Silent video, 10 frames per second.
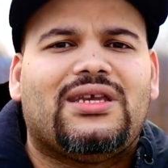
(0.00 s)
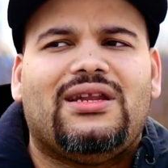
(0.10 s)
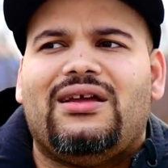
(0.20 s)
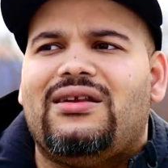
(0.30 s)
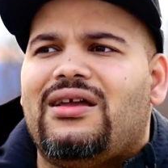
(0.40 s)

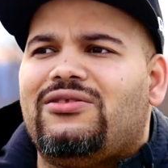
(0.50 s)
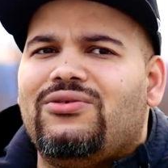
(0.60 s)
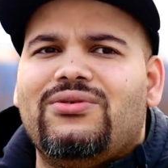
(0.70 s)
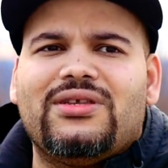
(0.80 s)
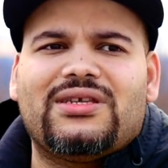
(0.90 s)
Can I not
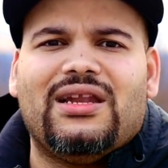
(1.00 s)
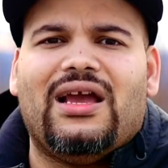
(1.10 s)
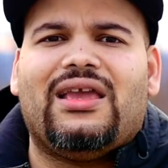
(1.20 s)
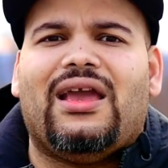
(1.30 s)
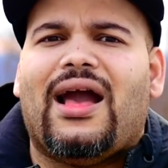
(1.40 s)
do this? Can
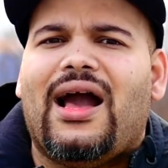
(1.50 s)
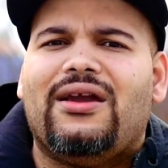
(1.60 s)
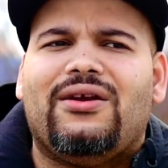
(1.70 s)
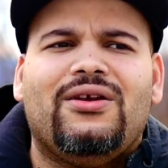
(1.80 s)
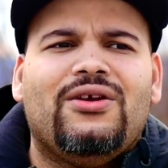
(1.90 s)
I get
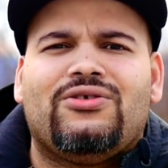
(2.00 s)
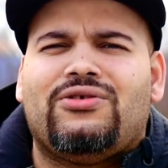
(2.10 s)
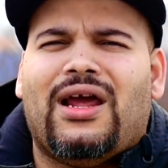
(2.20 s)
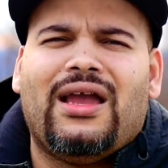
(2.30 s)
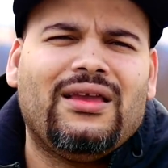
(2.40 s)
hired?
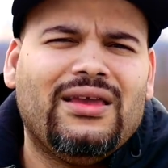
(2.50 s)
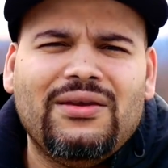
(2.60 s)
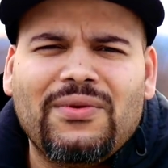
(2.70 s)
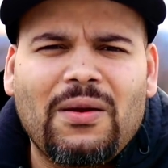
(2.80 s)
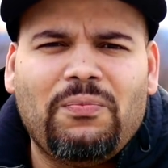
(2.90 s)
Should I
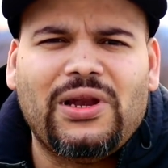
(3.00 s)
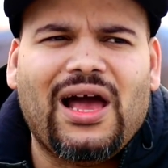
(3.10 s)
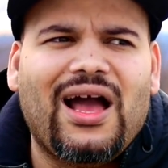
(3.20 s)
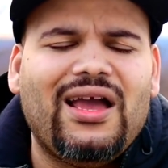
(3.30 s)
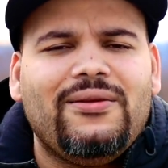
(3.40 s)
even
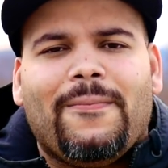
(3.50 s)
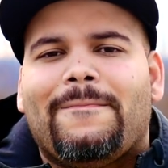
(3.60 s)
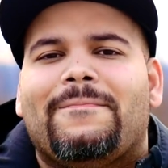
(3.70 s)
apply?